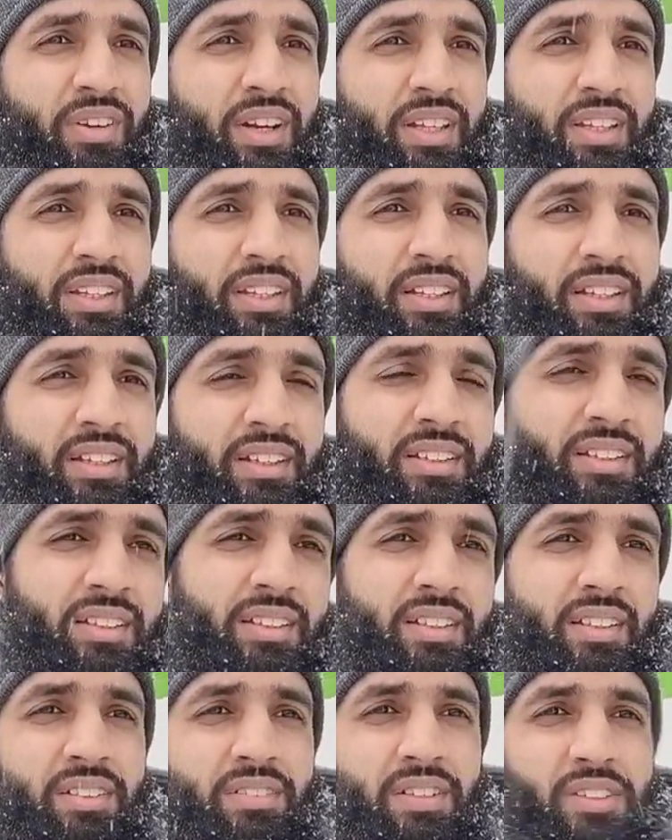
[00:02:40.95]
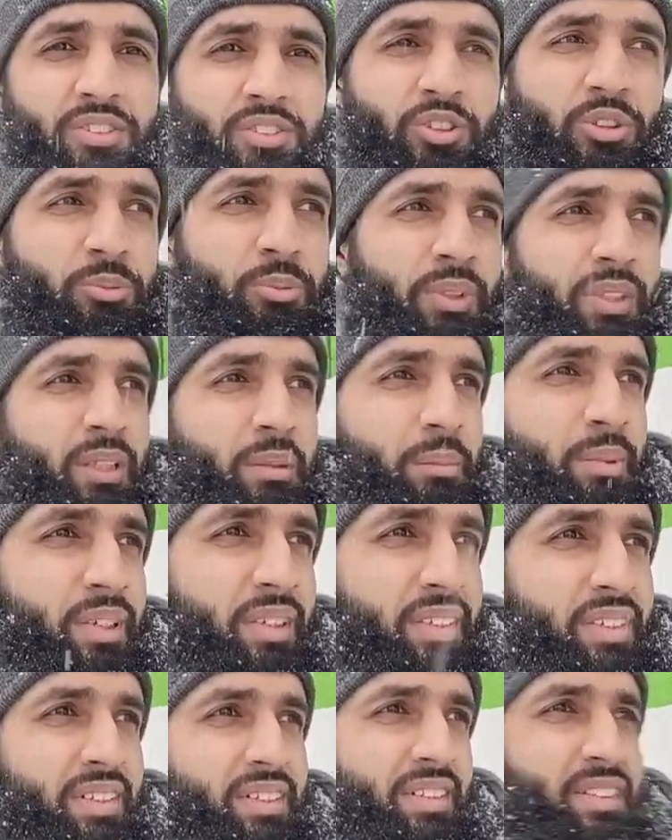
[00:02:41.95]
right there. If I zoom in a
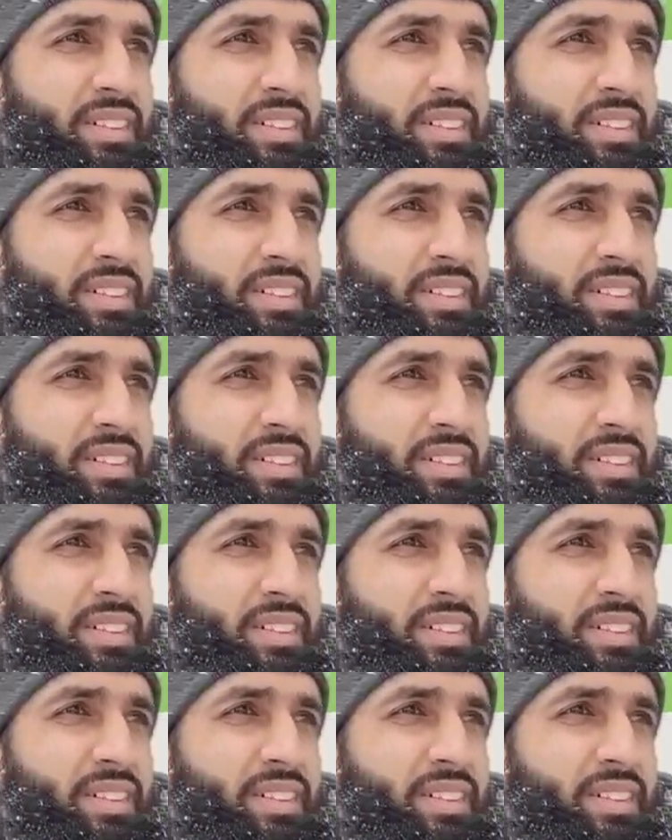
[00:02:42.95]
bit,